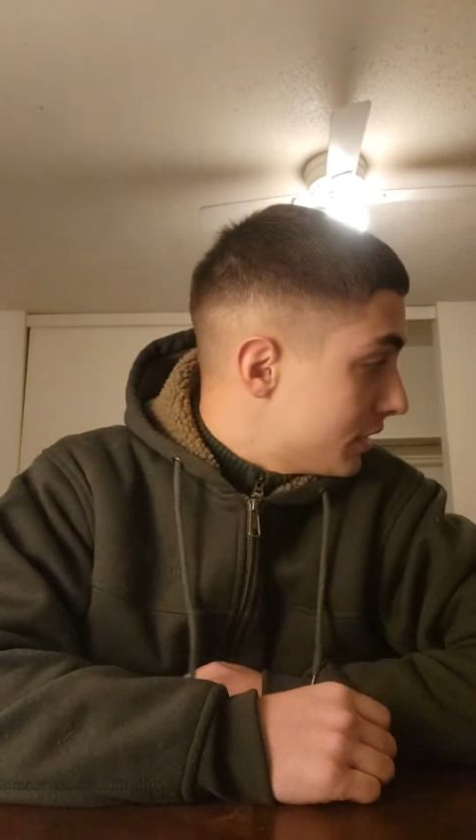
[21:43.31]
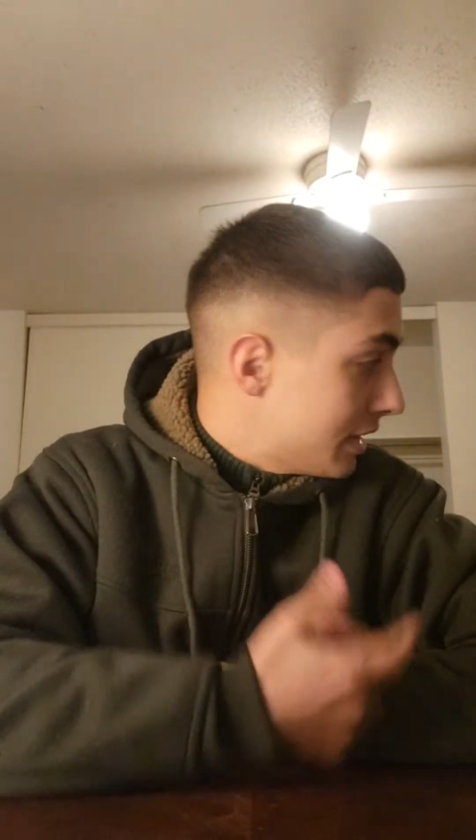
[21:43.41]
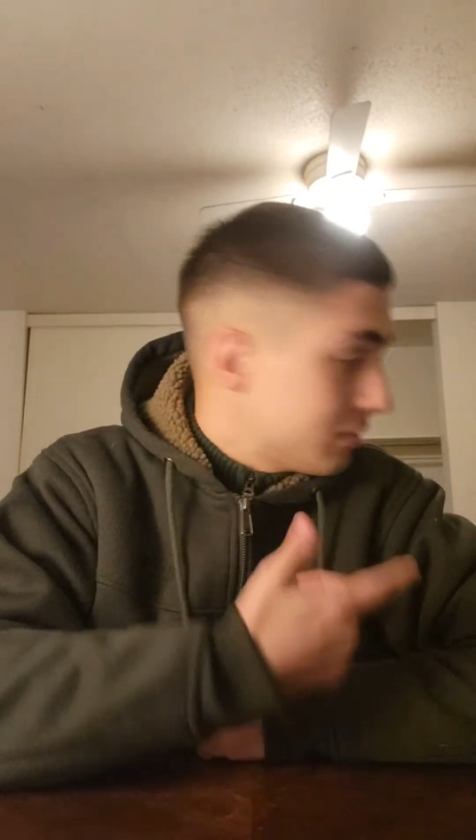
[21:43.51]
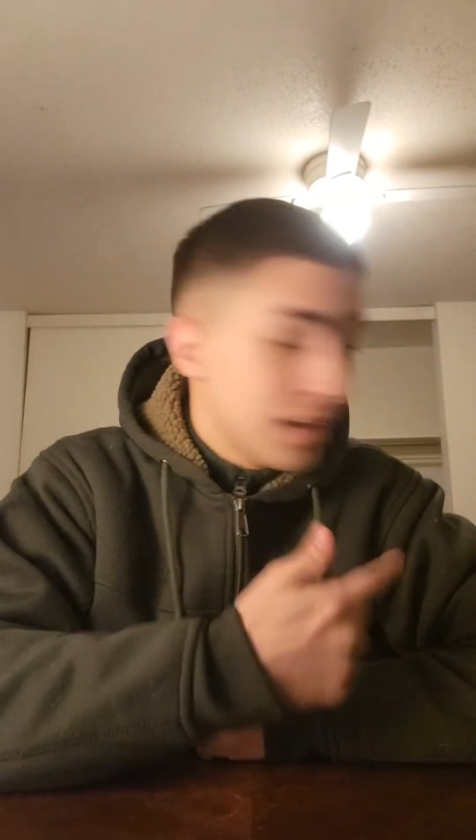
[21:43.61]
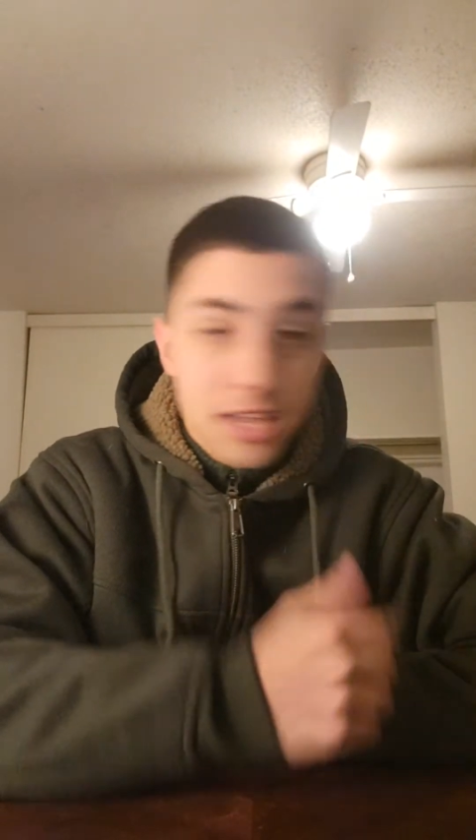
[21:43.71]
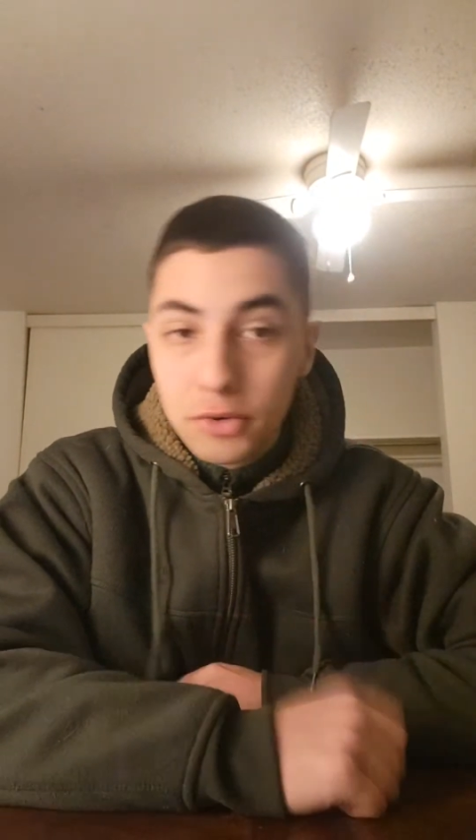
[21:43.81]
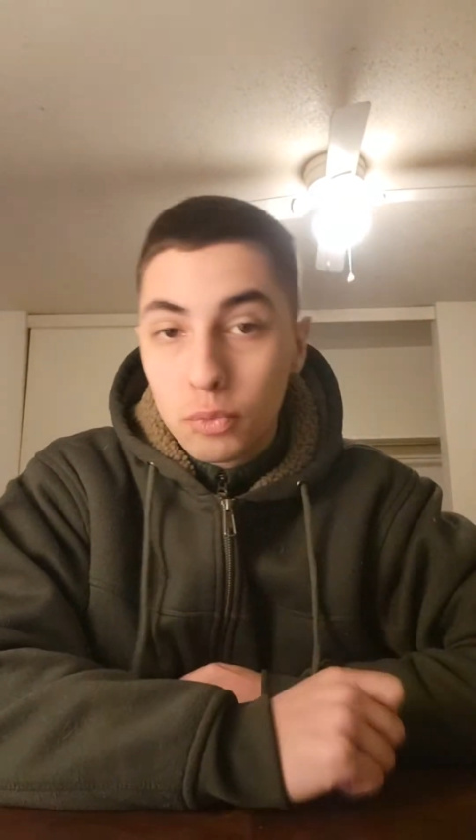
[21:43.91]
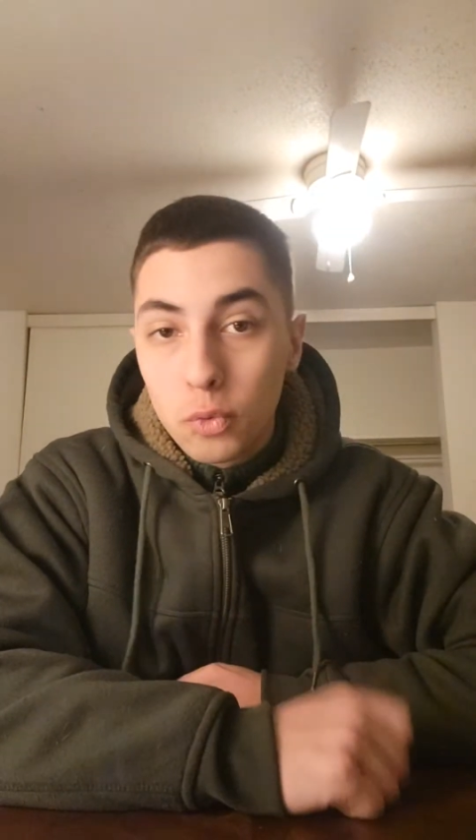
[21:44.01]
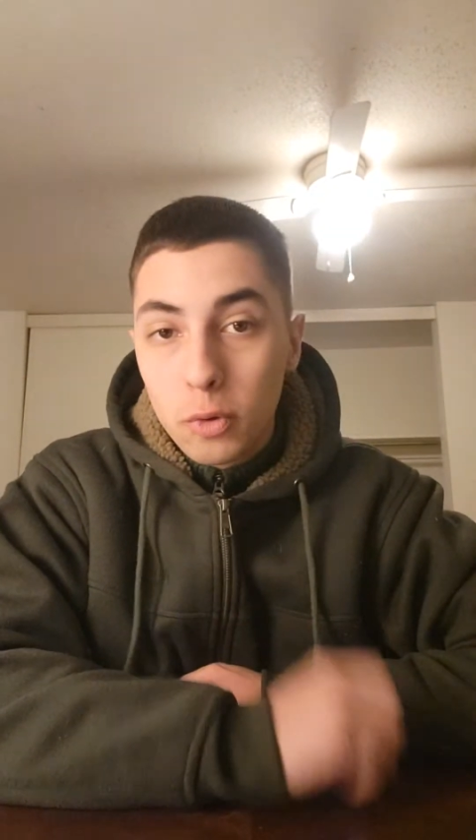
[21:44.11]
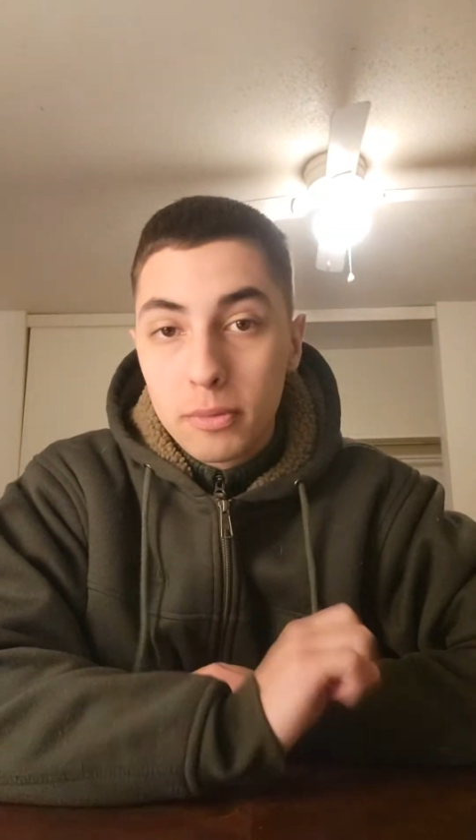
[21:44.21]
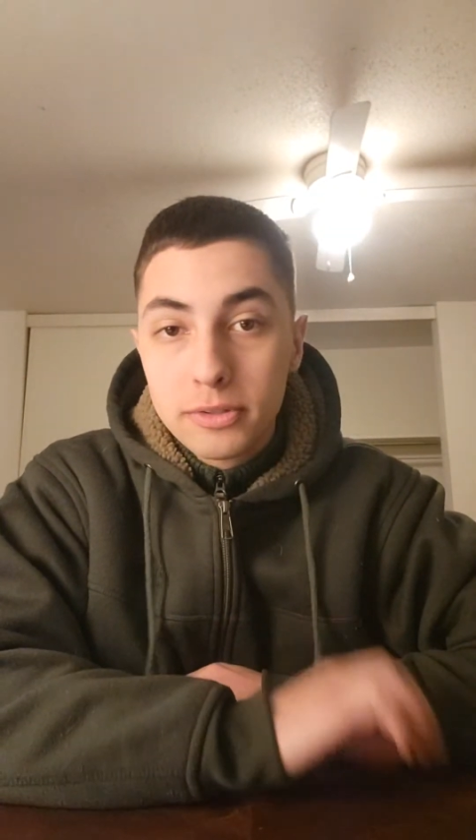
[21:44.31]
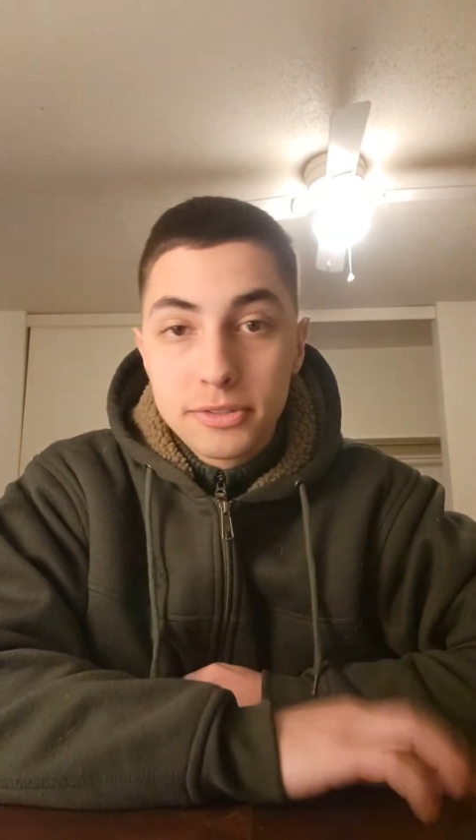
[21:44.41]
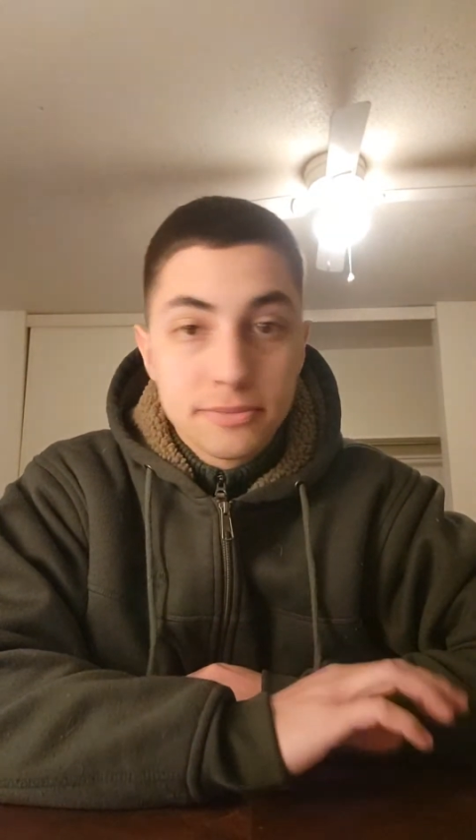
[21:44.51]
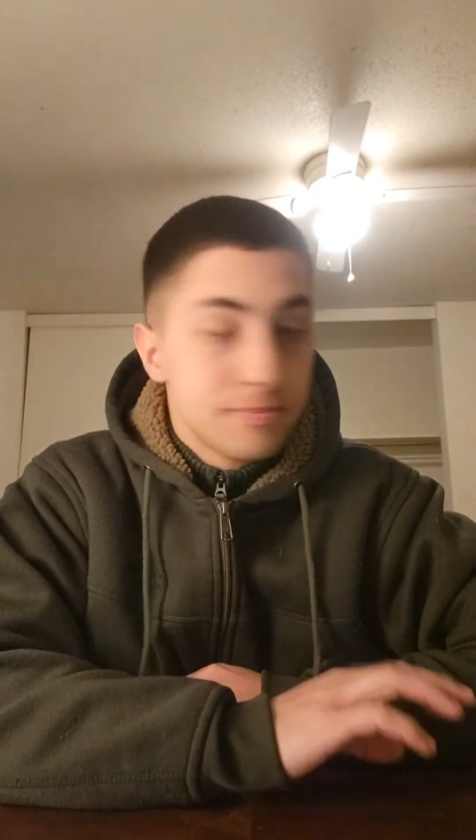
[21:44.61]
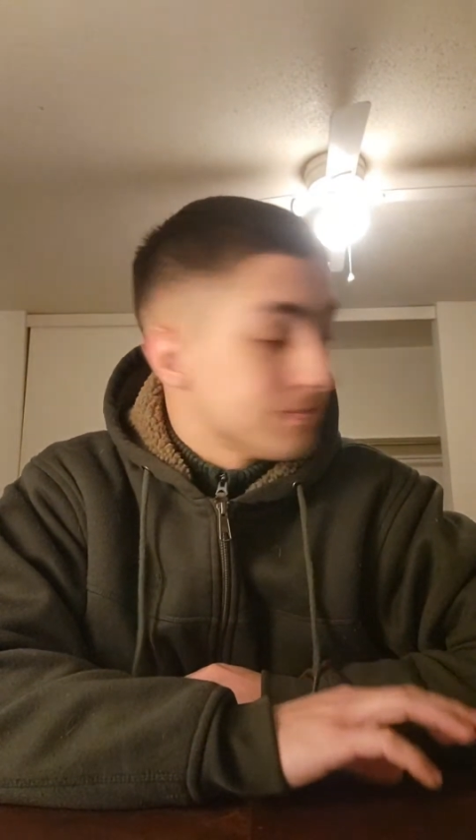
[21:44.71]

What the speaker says: I have hand warmers,